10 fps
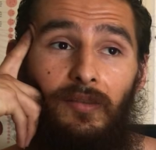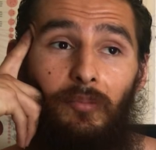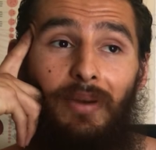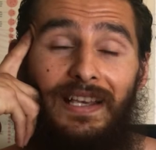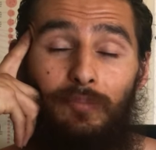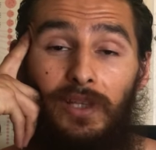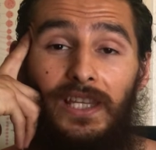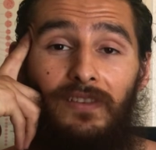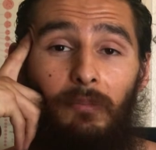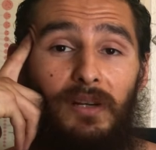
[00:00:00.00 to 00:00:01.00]
best
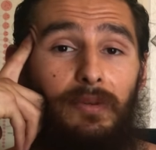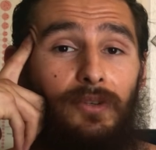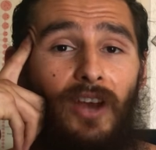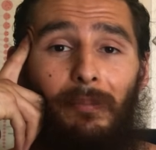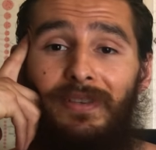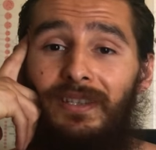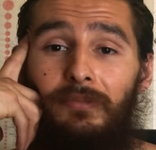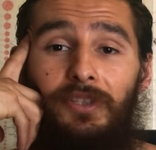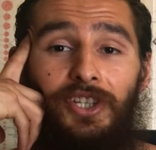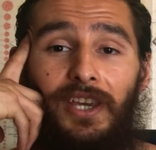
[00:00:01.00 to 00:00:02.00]
believe I'm going to be dropping
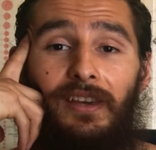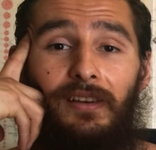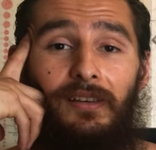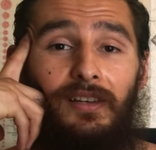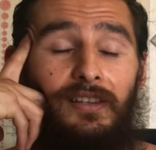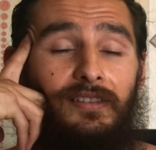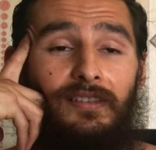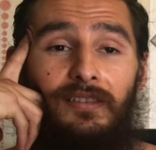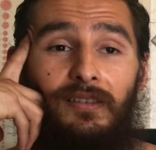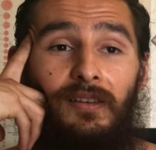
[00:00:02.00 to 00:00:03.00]
some shit because